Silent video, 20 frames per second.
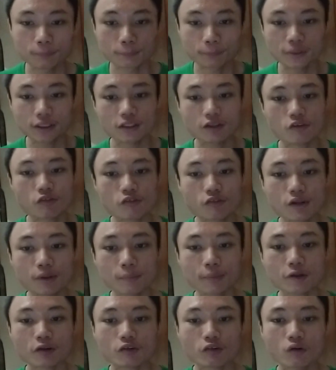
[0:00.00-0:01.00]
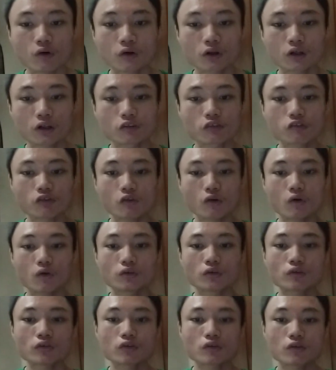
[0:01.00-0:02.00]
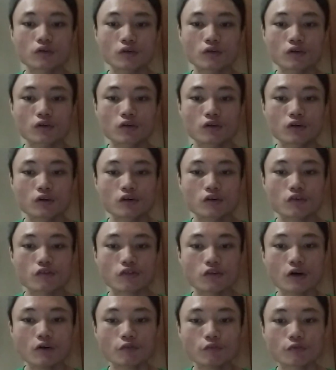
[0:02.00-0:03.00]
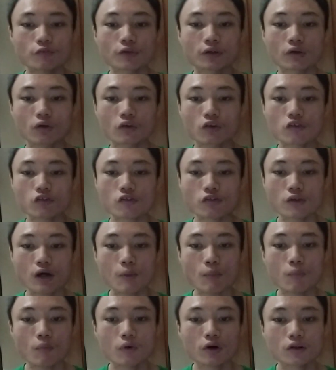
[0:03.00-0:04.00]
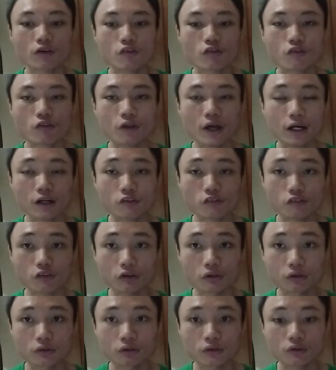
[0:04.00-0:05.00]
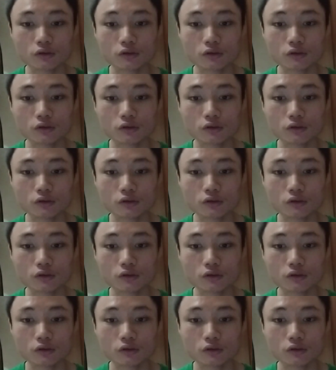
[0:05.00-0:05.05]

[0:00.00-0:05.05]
Means limit or control something or someone's action,